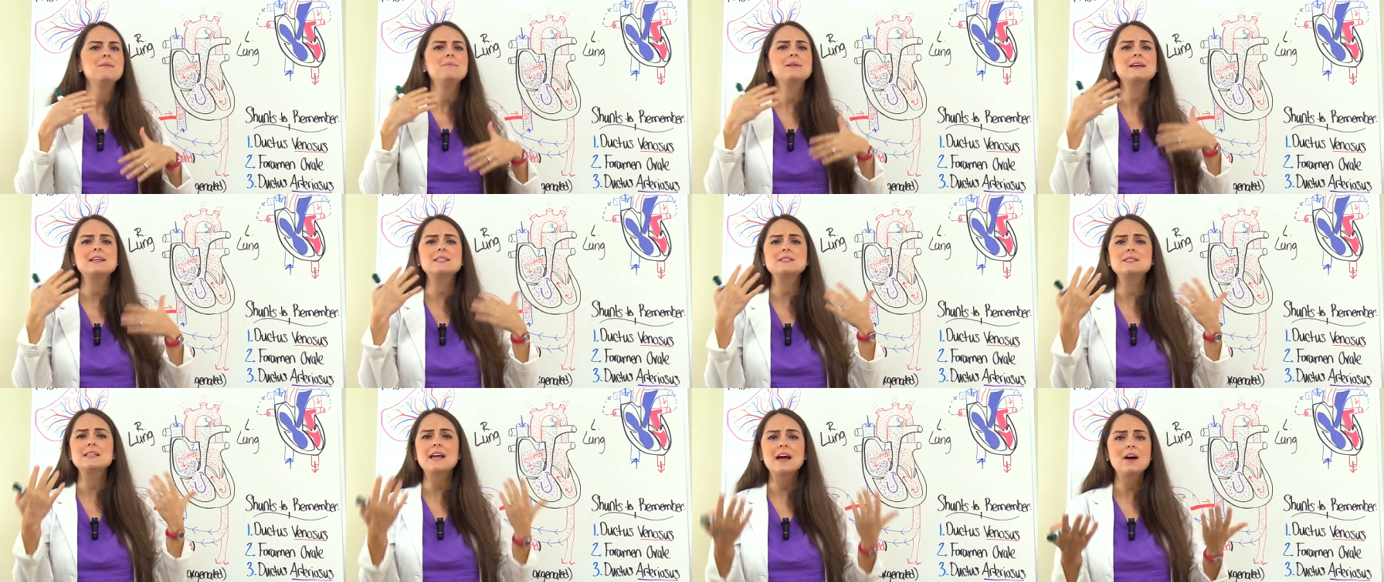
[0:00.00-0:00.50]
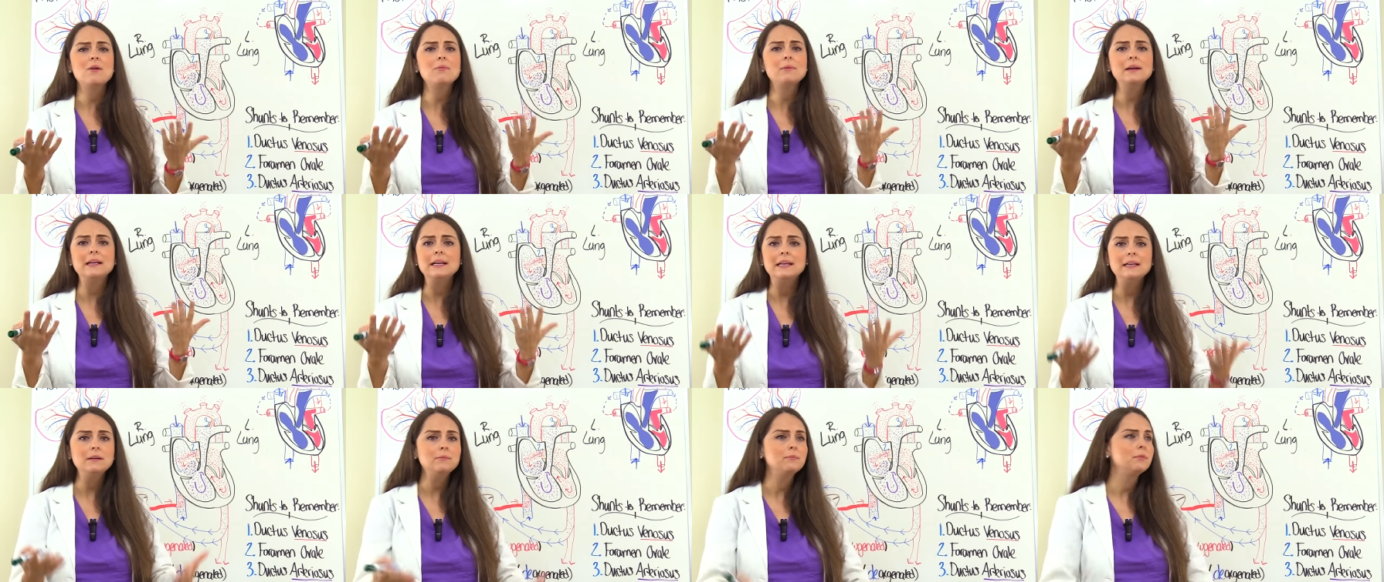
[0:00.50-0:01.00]
because now
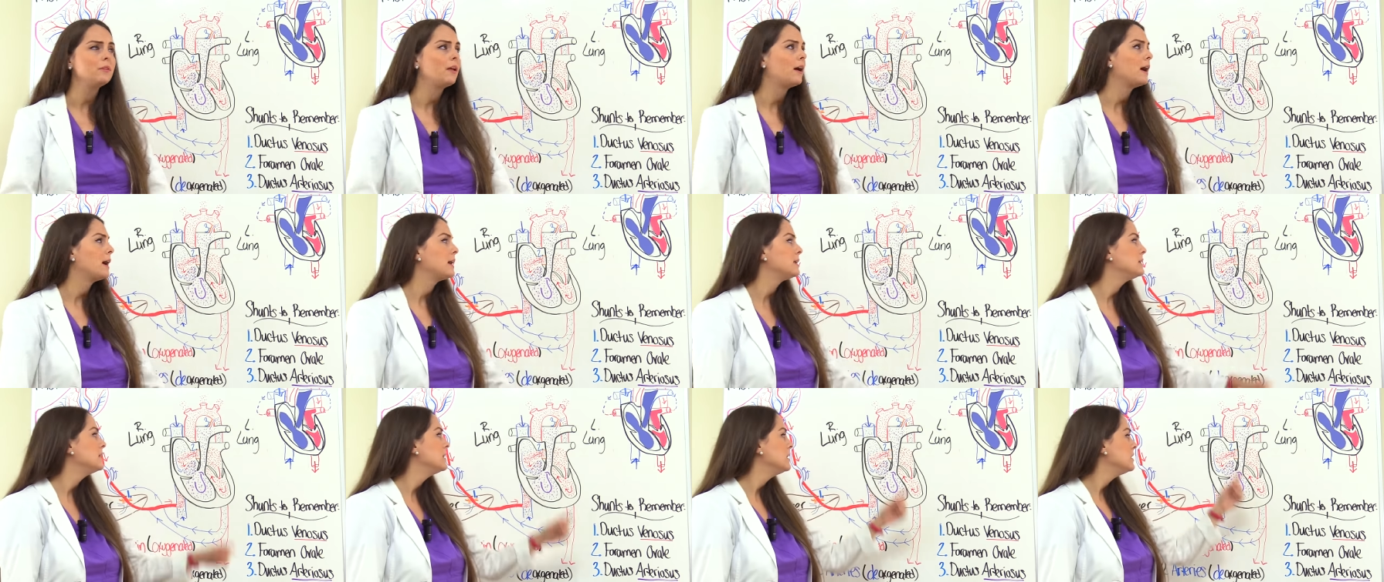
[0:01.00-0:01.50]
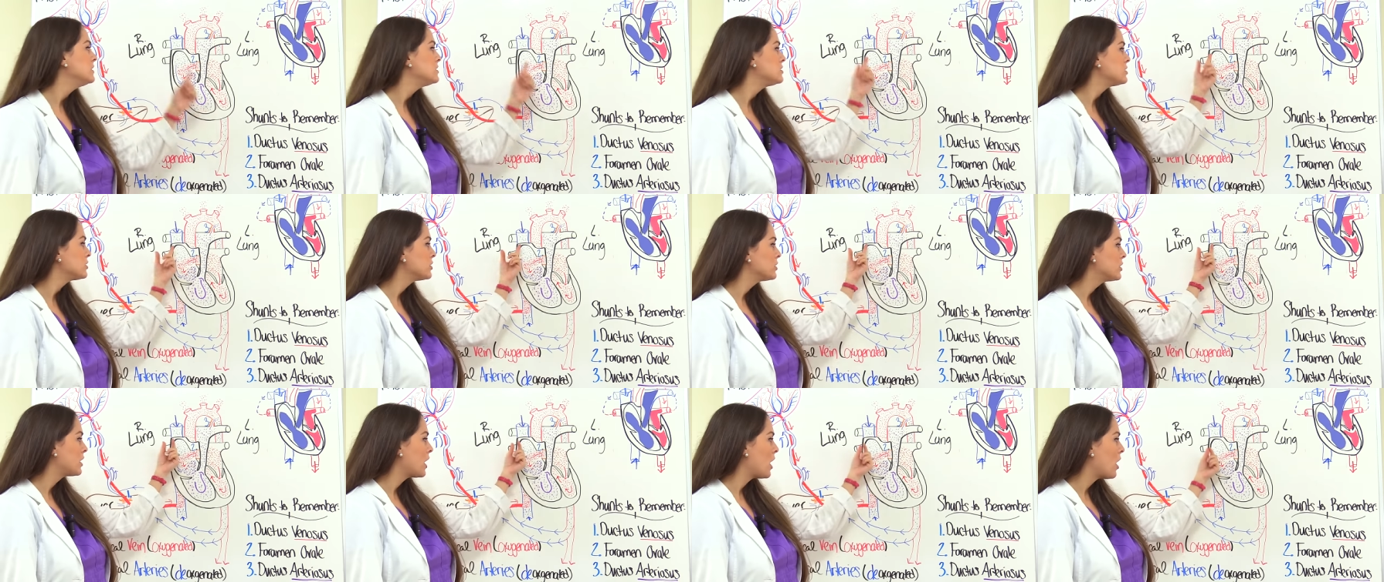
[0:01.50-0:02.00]
we need blood
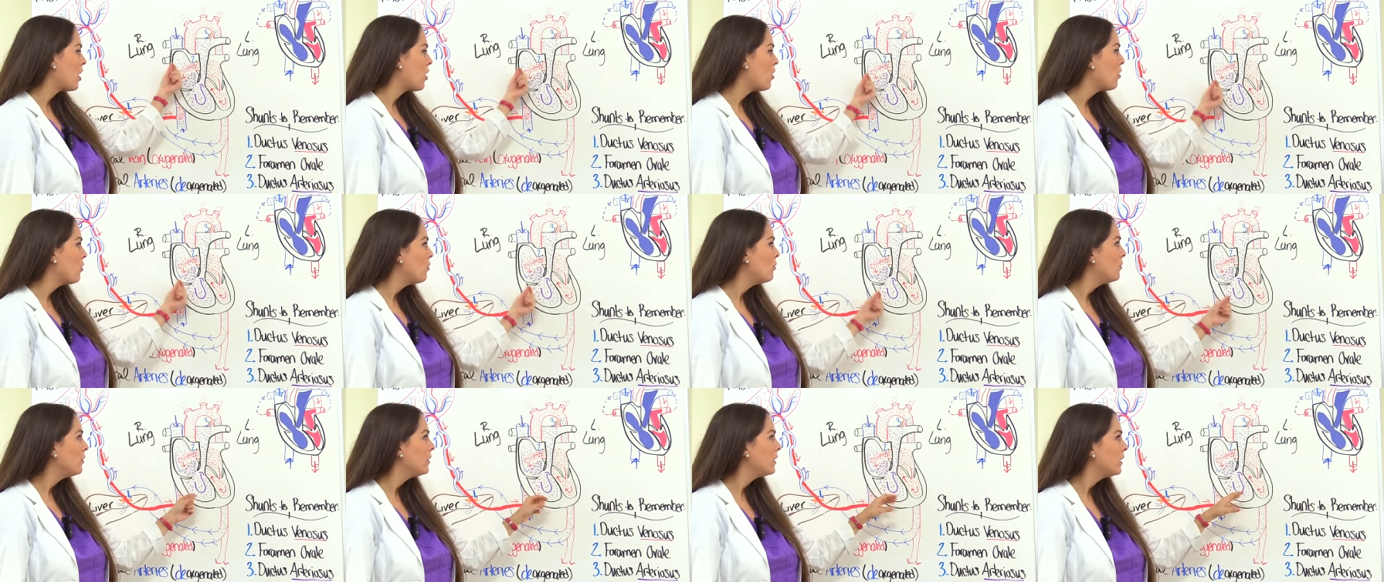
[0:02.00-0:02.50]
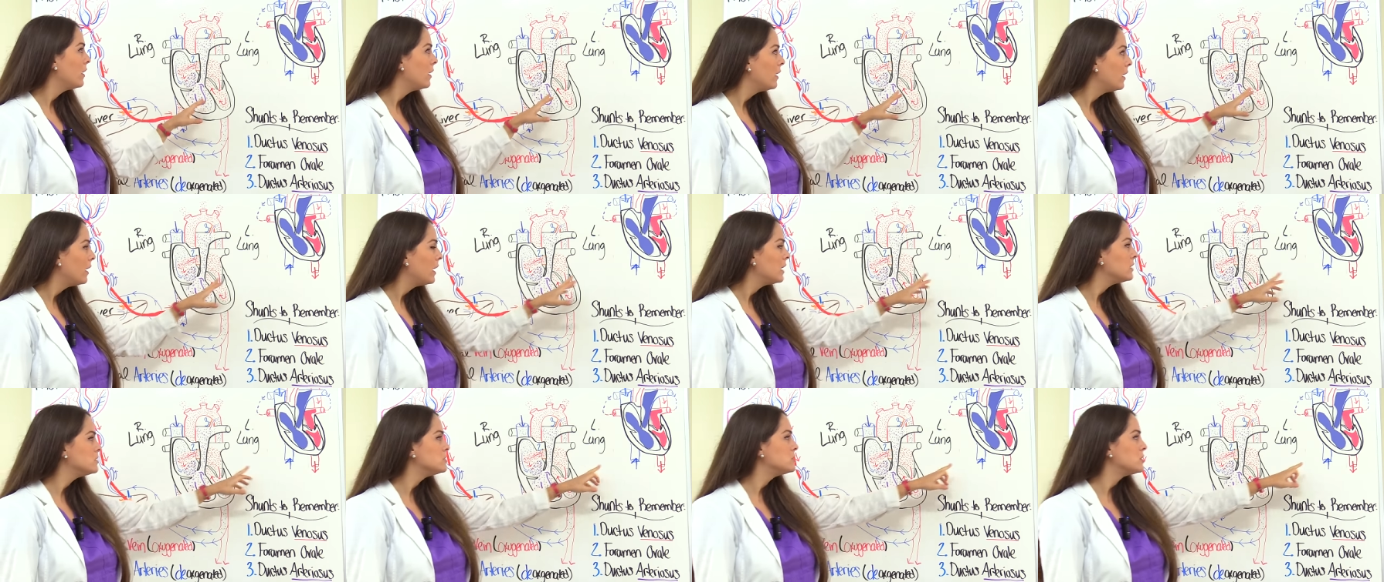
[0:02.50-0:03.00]
to go
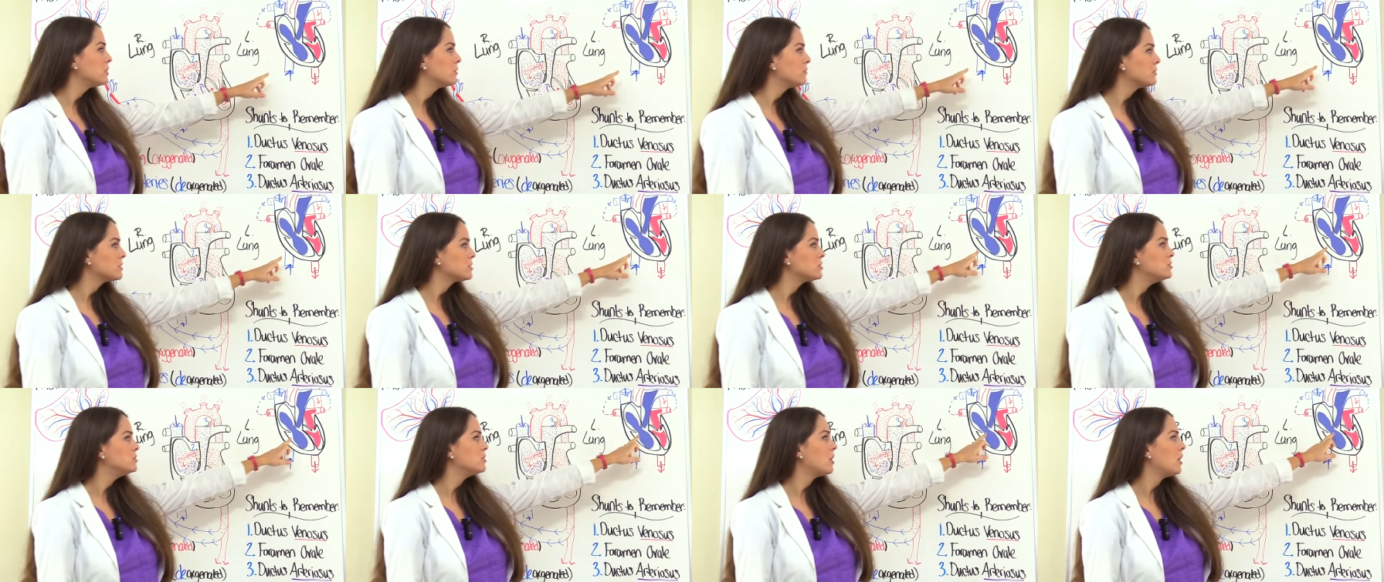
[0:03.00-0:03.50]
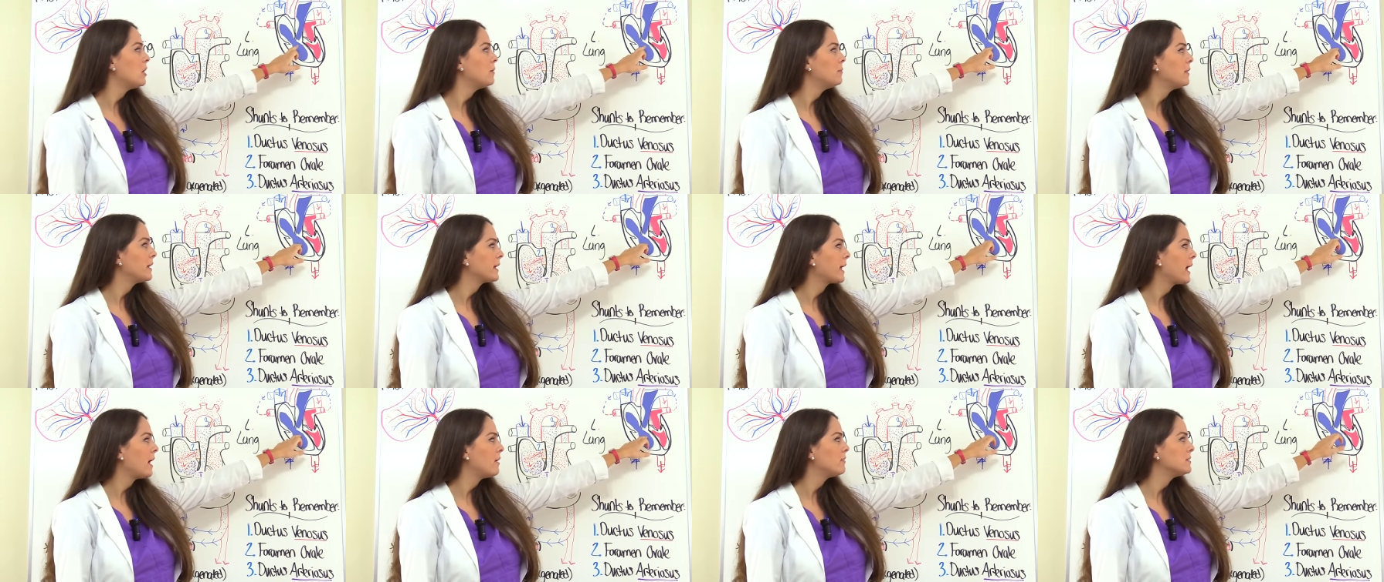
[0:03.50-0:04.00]
and do its job
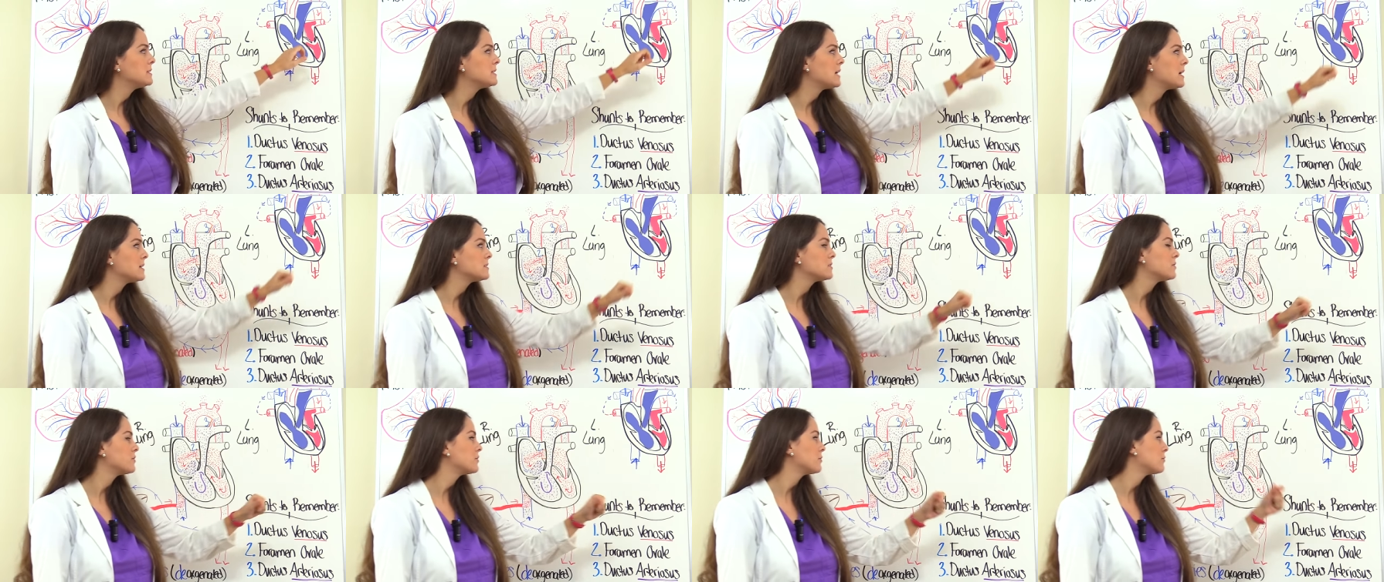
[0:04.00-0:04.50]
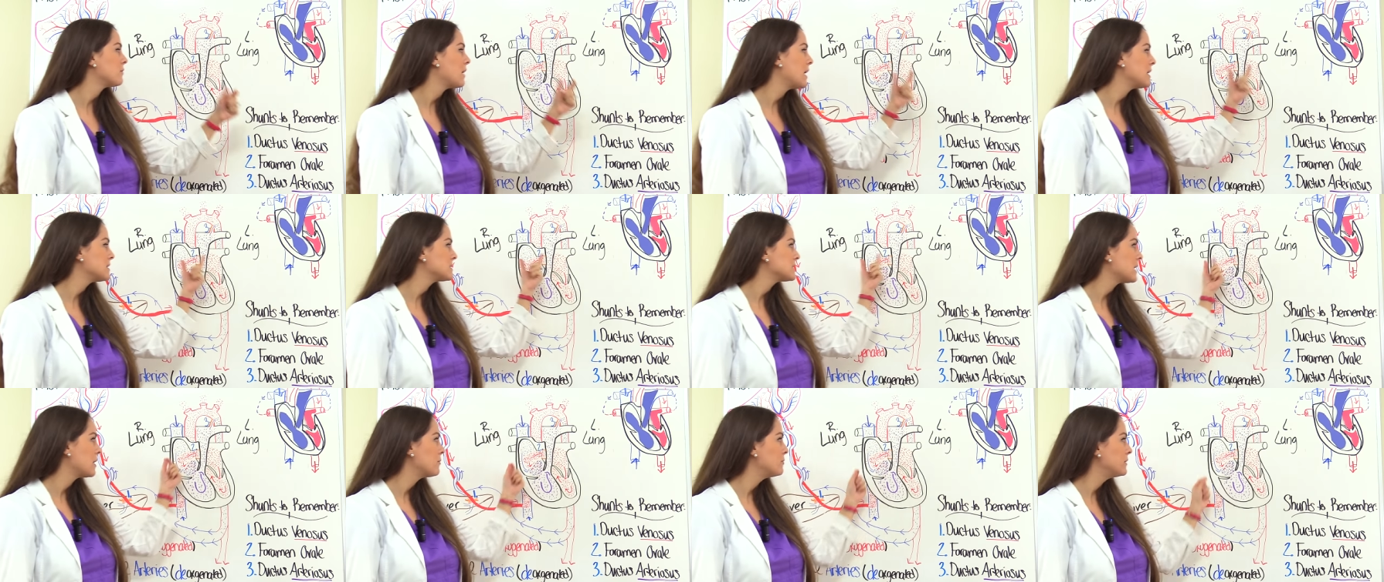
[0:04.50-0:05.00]
like how it does on the
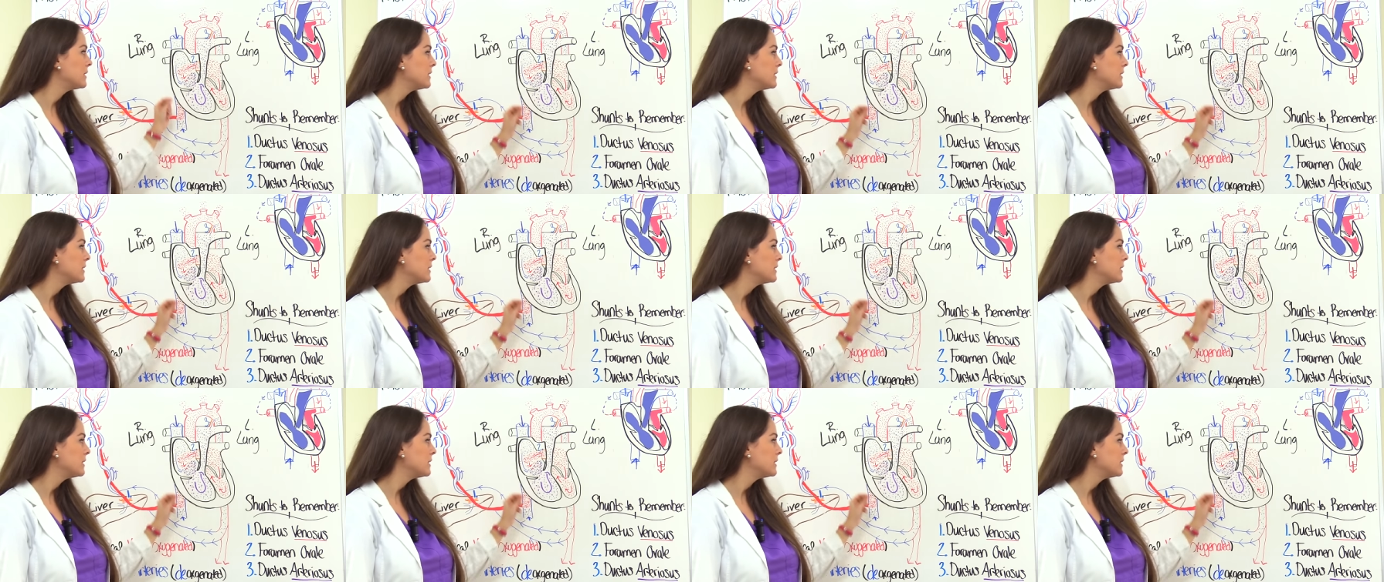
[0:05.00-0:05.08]
right side.